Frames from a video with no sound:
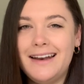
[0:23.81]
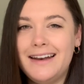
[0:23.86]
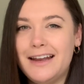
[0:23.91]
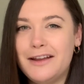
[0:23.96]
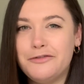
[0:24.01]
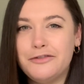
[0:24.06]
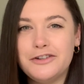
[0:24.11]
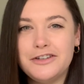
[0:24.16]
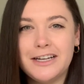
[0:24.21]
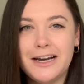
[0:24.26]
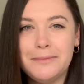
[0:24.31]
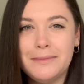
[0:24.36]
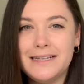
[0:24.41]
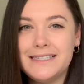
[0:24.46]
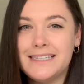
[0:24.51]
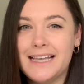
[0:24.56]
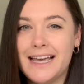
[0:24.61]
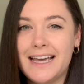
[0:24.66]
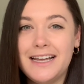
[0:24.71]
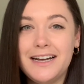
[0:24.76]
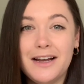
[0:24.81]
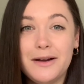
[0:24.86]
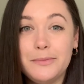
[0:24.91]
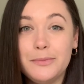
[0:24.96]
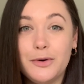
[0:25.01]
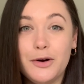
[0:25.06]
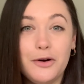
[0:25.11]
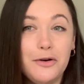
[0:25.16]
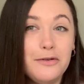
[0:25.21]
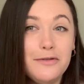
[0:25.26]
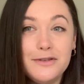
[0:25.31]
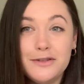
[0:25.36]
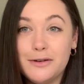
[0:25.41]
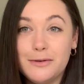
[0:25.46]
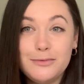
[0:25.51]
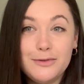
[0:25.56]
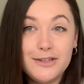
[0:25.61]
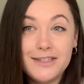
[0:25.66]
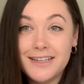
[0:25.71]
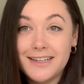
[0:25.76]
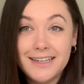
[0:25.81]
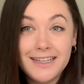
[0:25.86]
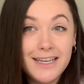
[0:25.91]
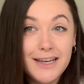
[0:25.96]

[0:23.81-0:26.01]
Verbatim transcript: and every time I say it, I'm wrong, so I'm just going to